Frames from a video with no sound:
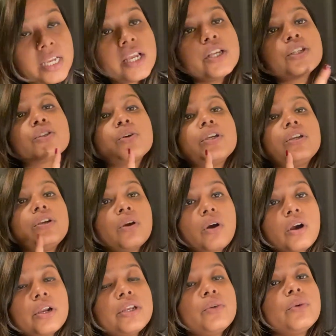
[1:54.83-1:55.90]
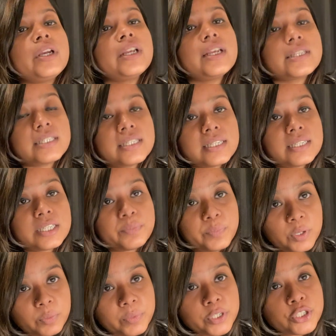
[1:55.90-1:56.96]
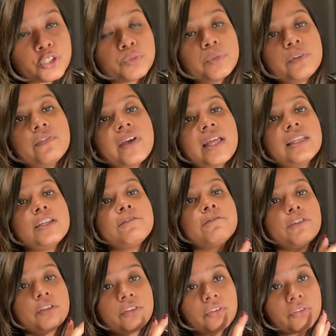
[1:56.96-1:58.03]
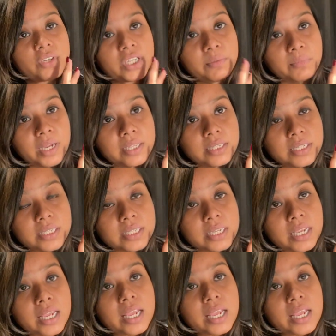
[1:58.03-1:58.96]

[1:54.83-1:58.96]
So your UK residency permit should be valid for 3 months